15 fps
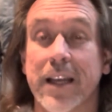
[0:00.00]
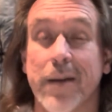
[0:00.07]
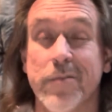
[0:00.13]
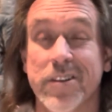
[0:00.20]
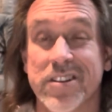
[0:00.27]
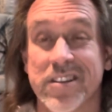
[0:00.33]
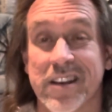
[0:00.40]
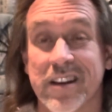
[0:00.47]
I'm
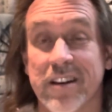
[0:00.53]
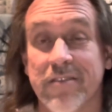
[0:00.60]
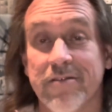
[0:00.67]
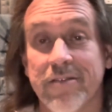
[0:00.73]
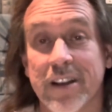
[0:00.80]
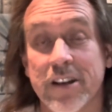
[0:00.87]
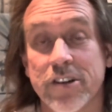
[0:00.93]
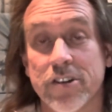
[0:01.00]
just going to
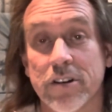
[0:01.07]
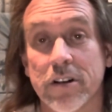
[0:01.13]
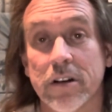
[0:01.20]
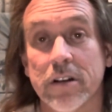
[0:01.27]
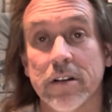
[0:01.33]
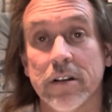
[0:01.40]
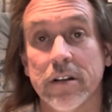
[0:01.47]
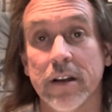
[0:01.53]

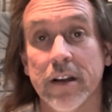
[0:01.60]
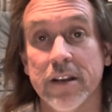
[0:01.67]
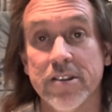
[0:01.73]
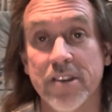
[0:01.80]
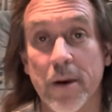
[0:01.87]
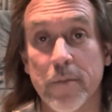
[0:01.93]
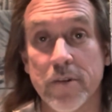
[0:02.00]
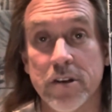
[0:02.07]
venture an
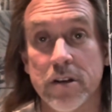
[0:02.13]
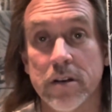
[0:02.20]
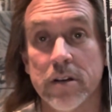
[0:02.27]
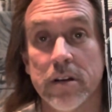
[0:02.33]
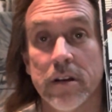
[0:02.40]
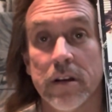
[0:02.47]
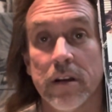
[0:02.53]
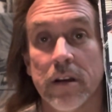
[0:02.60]
assumption
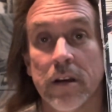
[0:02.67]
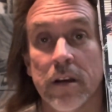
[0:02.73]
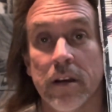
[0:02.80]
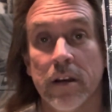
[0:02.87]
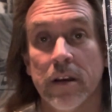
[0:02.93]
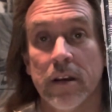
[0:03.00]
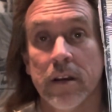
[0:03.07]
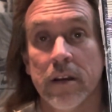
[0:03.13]

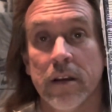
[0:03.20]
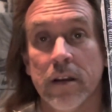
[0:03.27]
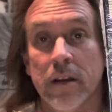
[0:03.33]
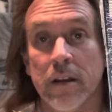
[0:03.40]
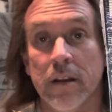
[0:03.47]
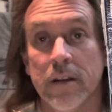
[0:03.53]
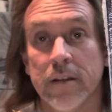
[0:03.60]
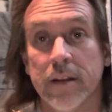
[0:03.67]

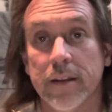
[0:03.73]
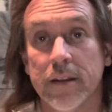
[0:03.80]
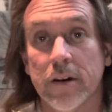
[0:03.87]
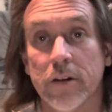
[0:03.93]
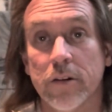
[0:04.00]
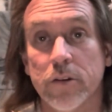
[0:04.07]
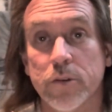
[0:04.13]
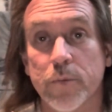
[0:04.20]
that there
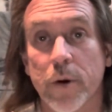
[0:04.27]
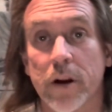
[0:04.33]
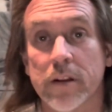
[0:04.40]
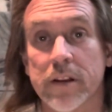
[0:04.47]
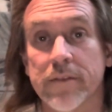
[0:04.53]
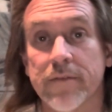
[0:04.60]
are no sparkling